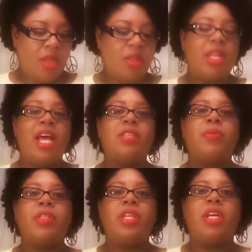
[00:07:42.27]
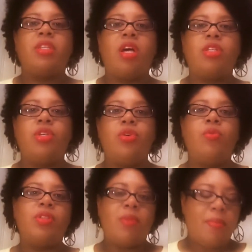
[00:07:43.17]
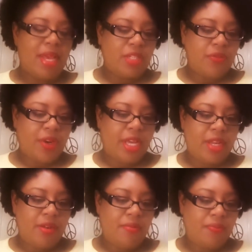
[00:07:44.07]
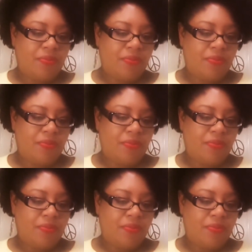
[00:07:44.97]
The last person I talked to was my best friend.